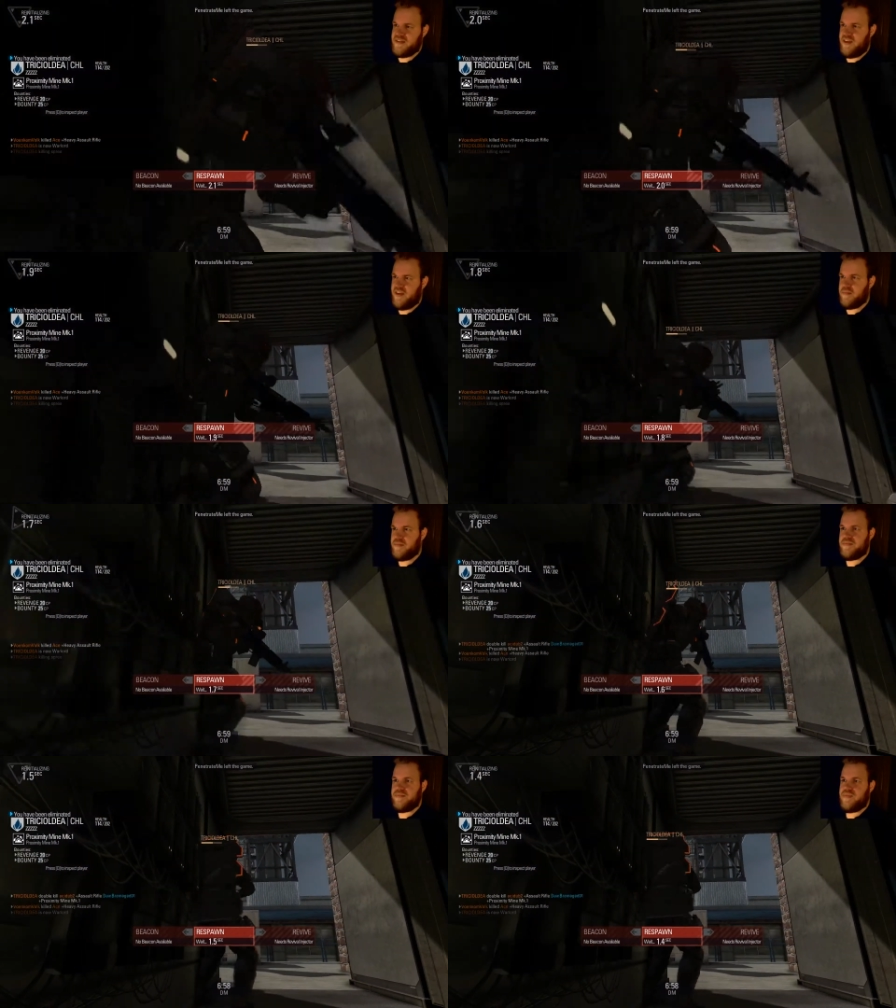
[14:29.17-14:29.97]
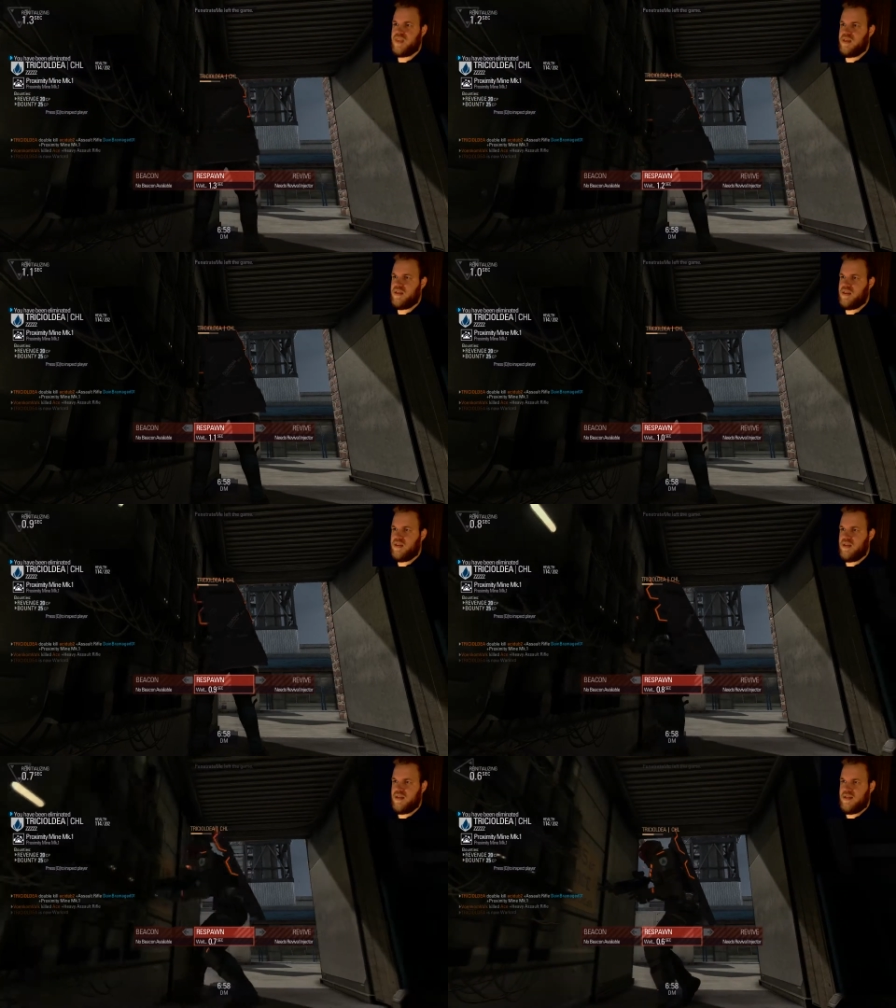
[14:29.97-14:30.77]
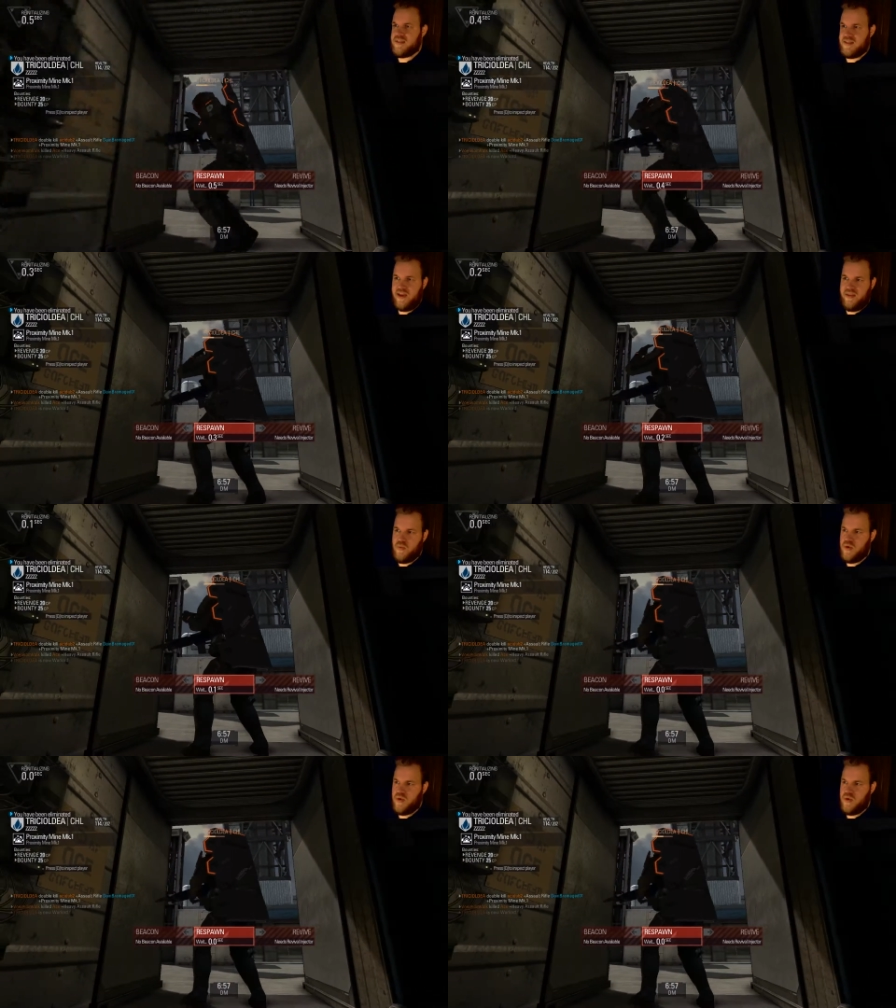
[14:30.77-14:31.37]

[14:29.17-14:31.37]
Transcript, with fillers: in this game. That's the guy